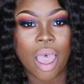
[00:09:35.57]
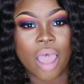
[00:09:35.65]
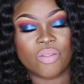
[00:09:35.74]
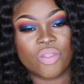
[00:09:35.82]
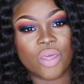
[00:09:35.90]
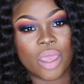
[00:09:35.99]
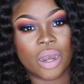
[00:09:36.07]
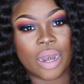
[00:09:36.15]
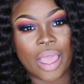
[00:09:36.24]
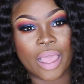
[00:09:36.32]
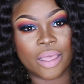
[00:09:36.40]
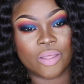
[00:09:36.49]
and then
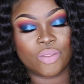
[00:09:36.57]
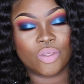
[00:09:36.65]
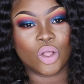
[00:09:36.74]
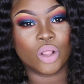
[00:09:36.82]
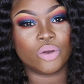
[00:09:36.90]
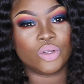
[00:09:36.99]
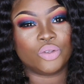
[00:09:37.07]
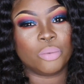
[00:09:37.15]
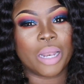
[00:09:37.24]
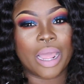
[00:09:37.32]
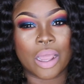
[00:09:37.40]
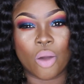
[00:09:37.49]
like the closure will
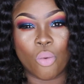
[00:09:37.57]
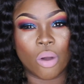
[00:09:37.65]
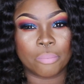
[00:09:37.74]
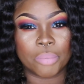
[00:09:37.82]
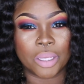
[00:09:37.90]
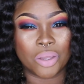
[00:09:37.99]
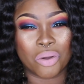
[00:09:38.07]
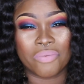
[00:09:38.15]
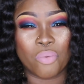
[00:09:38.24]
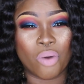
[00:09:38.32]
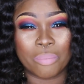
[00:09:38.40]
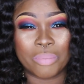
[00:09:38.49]
be like a 1B, or
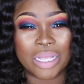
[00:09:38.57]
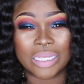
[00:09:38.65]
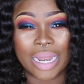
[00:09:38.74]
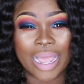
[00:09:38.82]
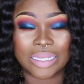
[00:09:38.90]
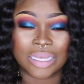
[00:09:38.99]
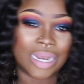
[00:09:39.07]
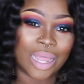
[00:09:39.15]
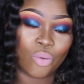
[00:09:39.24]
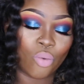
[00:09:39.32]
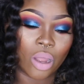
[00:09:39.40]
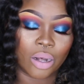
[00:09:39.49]
if 1B is lighter
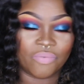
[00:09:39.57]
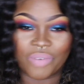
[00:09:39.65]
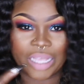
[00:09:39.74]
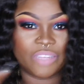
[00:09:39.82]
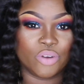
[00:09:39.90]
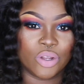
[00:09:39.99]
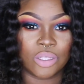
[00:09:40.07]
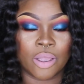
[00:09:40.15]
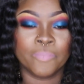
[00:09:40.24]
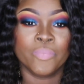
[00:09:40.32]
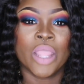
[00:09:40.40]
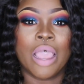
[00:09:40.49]
than 1, vice versa.